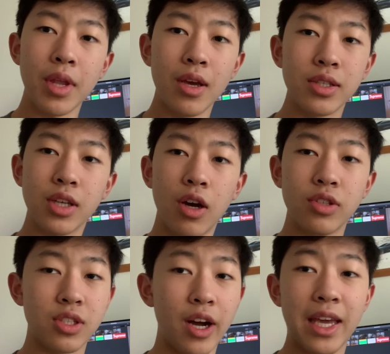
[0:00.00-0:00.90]
So
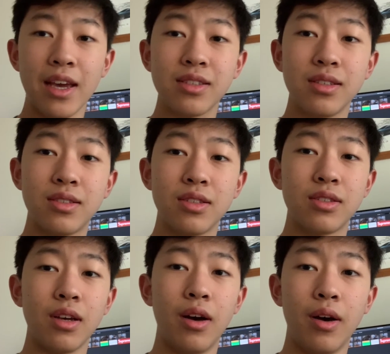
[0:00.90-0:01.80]
StockX is just
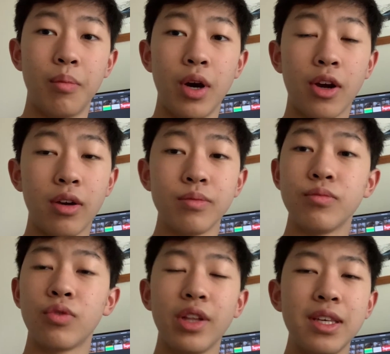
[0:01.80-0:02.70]
a
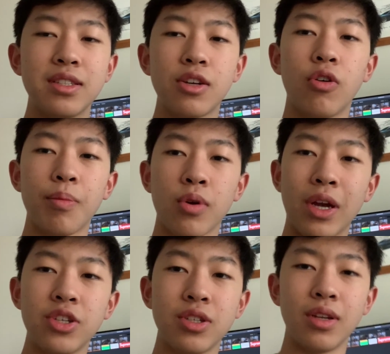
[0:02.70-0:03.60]
really easy
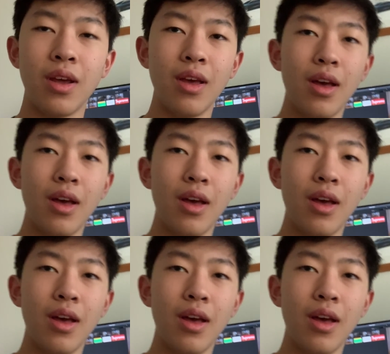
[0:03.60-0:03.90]
corporation